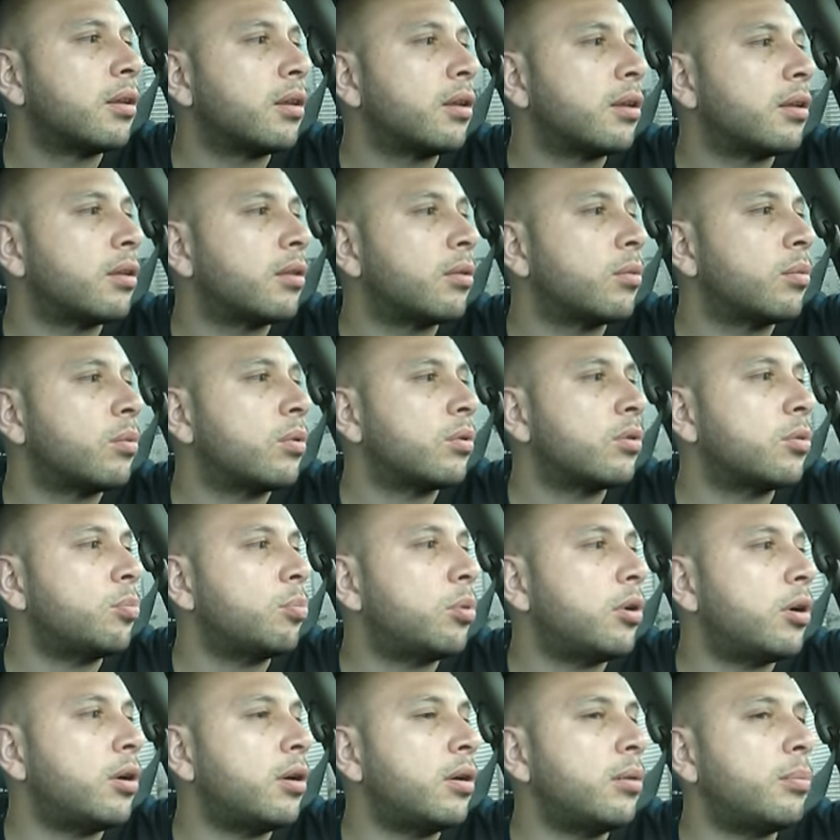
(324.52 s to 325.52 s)
And the worst
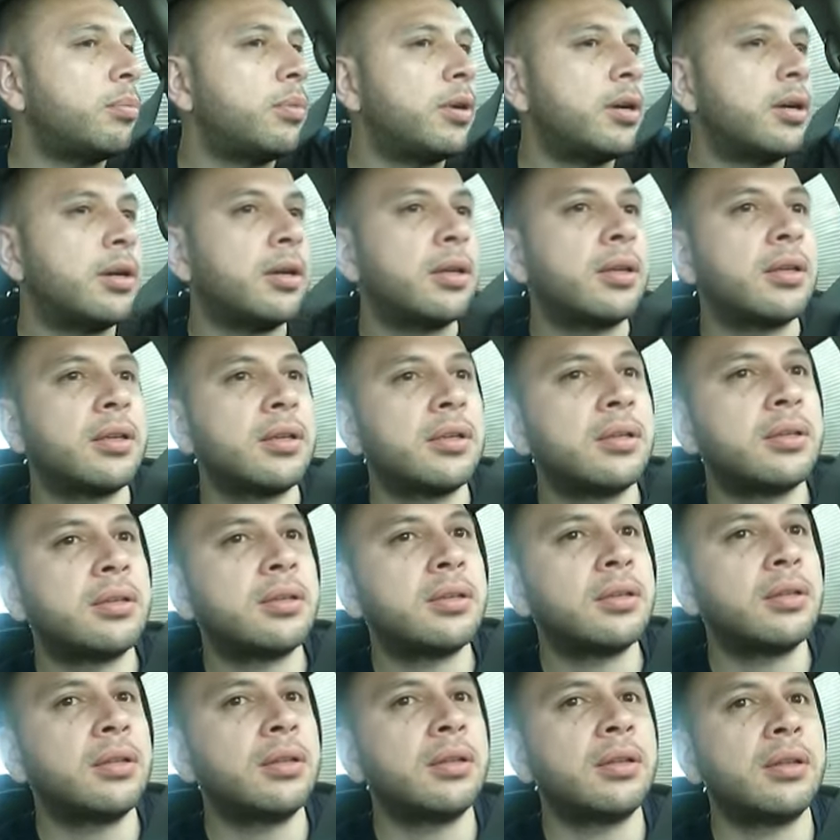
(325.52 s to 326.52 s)
part about it
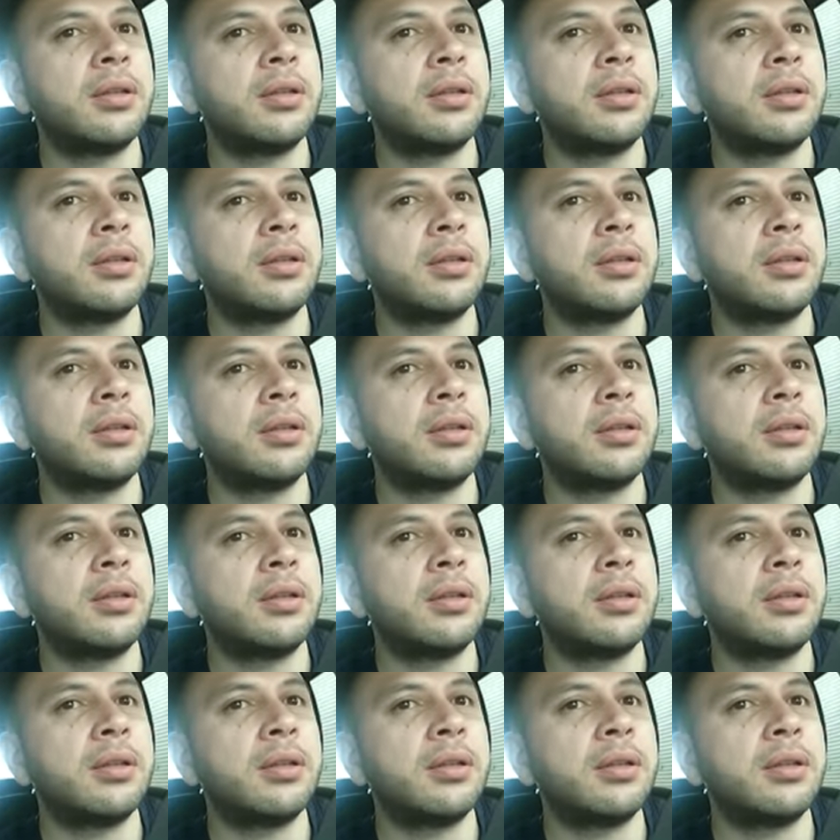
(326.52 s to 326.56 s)
is